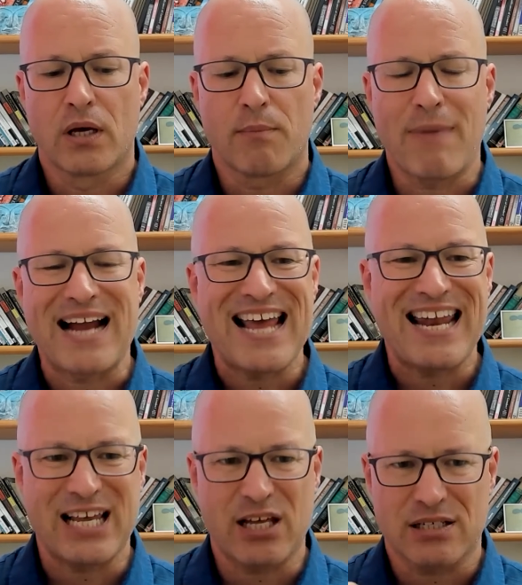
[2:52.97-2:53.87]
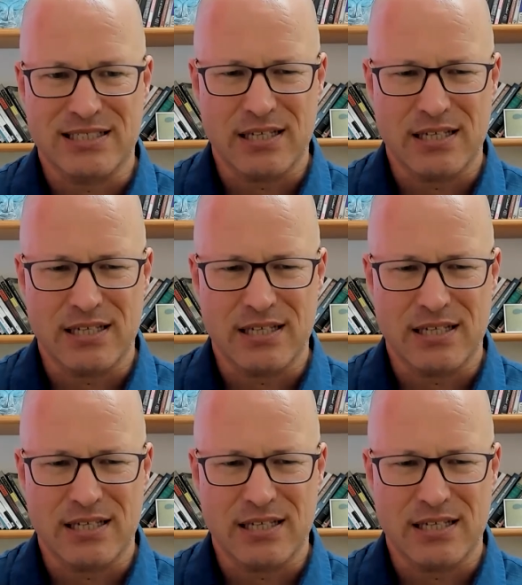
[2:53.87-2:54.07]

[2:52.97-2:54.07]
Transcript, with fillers: magnetic